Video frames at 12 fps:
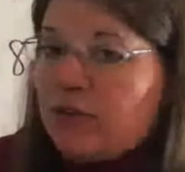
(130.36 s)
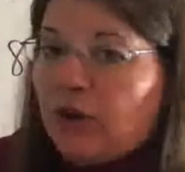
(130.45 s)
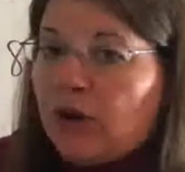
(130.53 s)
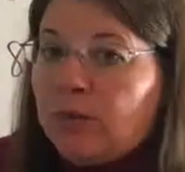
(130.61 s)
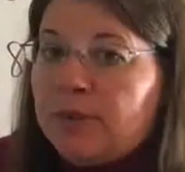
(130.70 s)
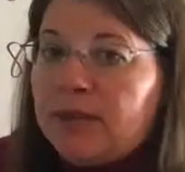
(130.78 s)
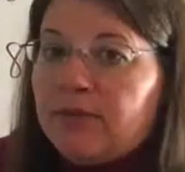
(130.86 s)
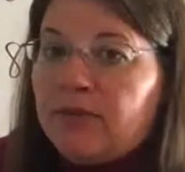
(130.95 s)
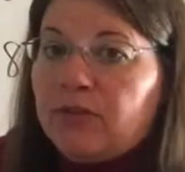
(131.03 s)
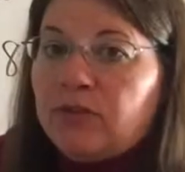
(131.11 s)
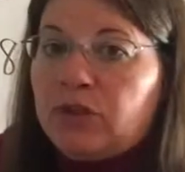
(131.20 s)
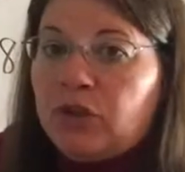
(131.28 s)
term
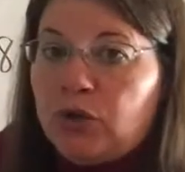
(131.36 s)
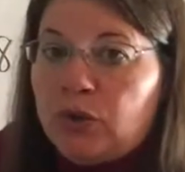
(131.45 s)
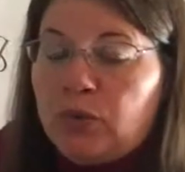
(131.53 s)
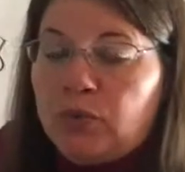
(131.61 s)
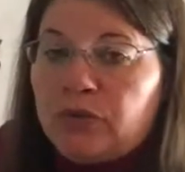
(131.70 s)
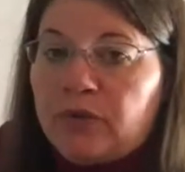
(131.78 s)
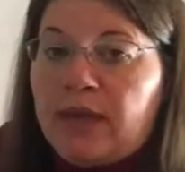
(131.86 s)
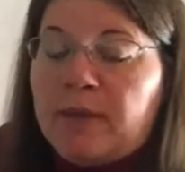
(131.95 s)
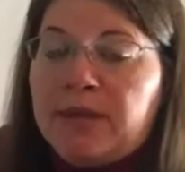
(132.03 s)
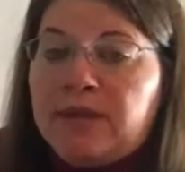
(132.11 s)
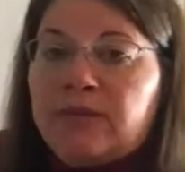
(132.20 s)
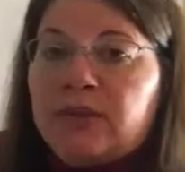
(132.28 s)
is 2, so that
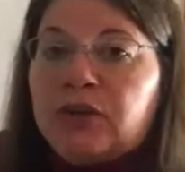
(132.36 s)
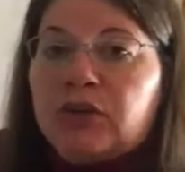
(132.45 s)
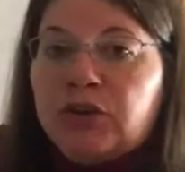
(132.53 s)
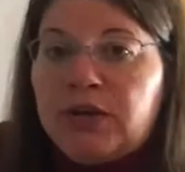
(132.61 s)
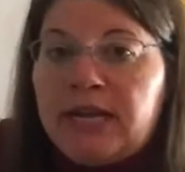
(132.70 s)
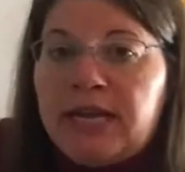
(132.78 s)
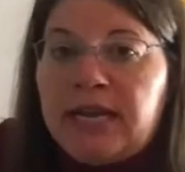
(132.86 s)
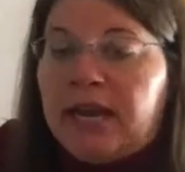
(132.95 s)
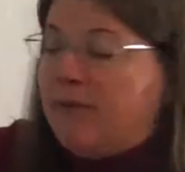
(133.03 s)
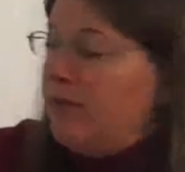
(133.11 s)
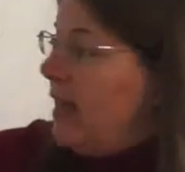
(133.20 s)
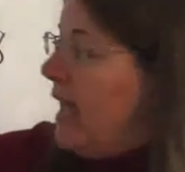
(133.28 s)
means the degree
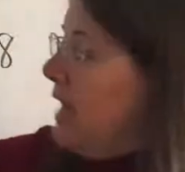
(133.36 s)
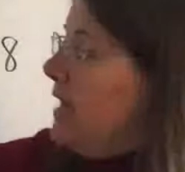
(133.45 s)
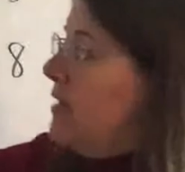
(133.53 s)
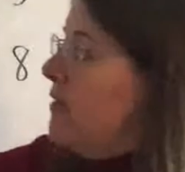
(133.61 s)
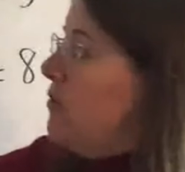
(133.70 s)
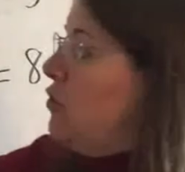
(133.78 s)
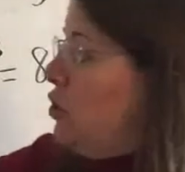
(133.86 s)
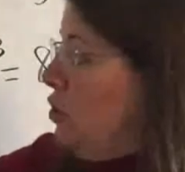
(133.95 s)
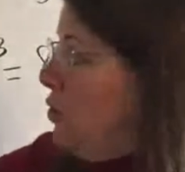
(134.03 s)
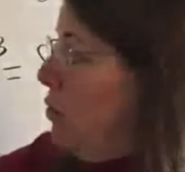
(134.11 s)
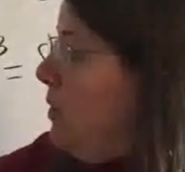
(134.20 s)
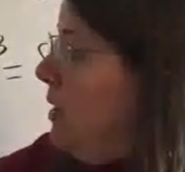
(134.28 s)
of that is
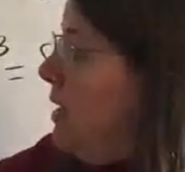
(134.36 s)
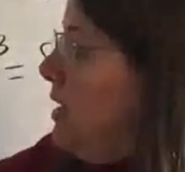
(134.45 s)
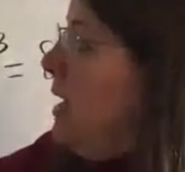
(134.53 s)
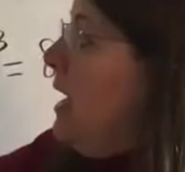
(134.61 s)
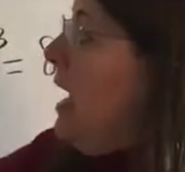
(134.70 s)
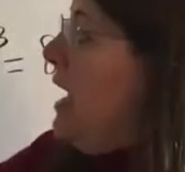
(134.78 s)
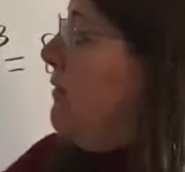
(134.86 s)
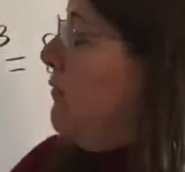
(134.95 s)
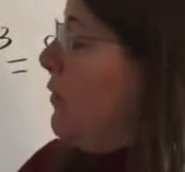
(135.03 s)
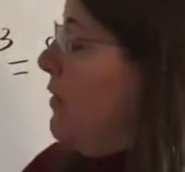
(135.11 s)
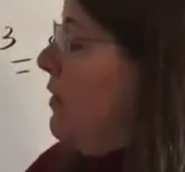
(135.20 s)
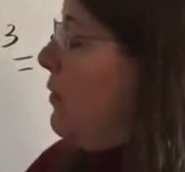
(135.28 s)
2. And for
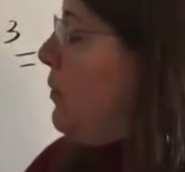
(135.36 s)
this